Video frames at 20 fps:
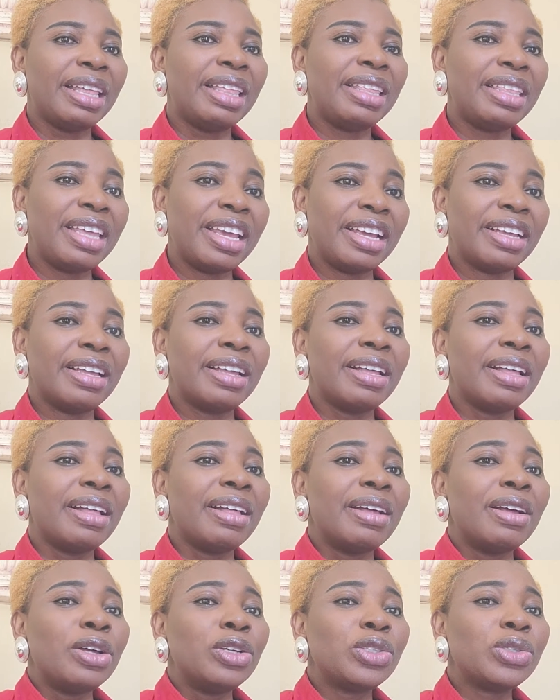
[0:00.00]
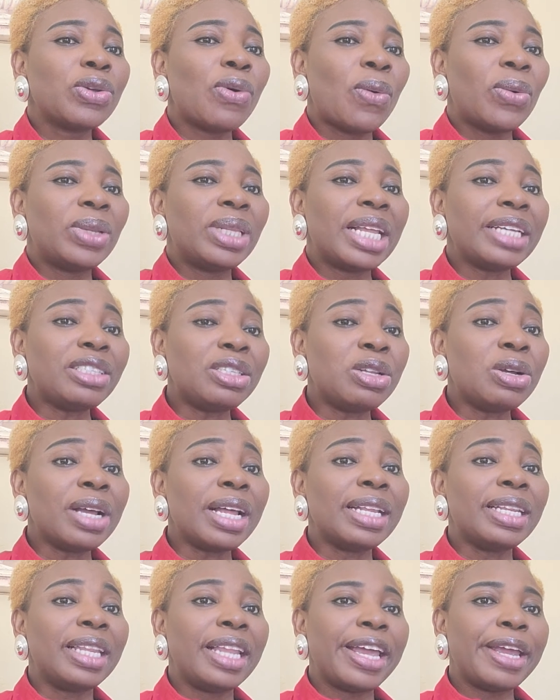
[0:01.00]
Yeah. So let's look
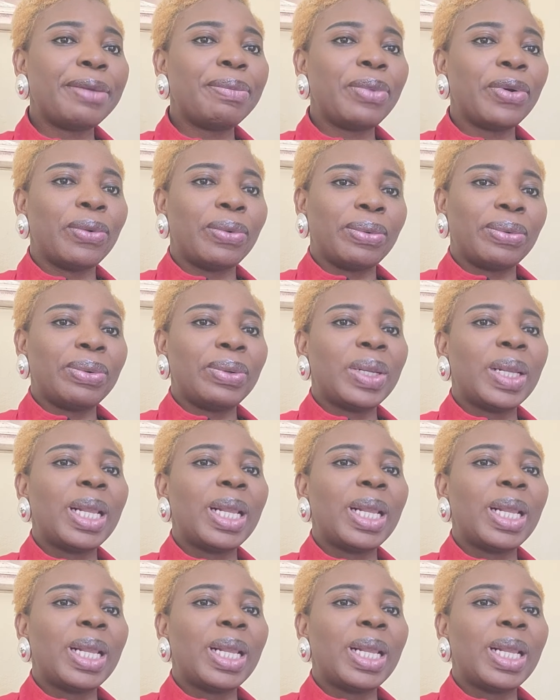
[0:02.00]
at label.